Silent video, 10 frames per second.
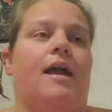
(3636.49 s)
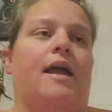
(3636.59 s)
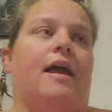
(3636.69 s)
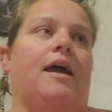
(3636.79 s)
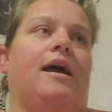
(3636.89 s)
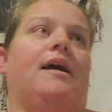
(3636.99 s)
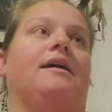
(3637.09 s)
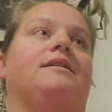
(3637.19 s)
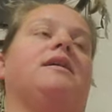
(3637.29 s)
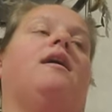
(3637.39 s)

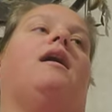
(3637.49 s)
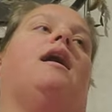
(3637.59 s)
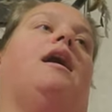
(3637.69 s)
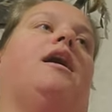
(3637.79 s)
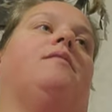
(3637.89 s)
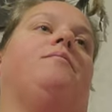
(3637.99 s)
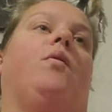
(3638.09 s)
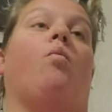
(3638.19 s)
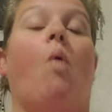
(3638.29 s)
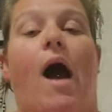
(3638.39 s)
and um,
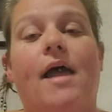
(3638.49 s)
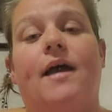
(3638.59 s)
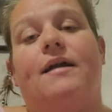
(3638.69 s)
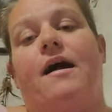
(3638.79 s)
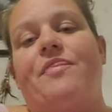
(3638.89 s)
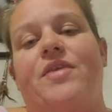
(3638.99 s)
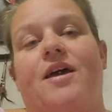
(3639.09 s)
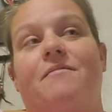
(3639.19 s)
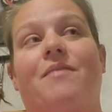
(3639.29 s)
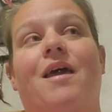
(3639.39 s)
why I got
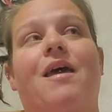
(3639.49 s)
them.